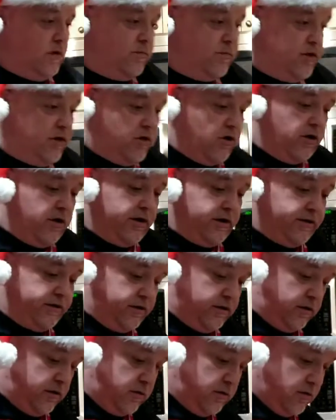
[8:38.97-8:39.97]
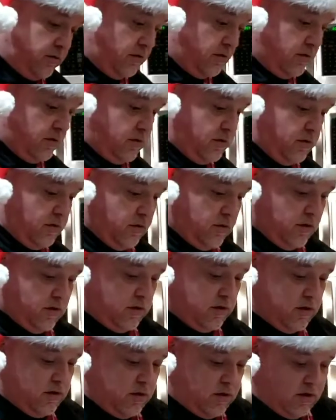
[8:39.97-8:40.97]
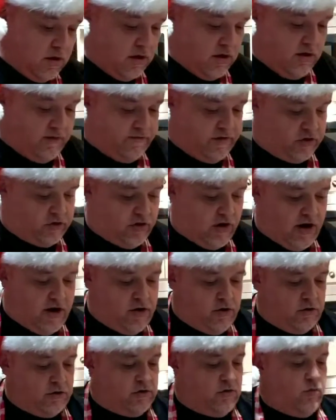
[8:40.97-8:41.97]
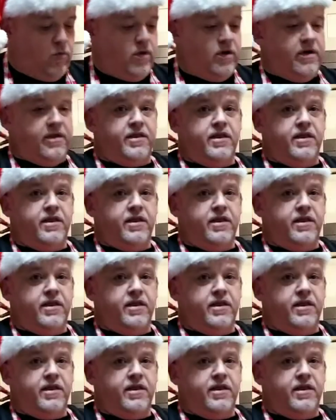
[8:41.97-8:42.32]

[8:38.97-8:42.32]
Because if you try using one of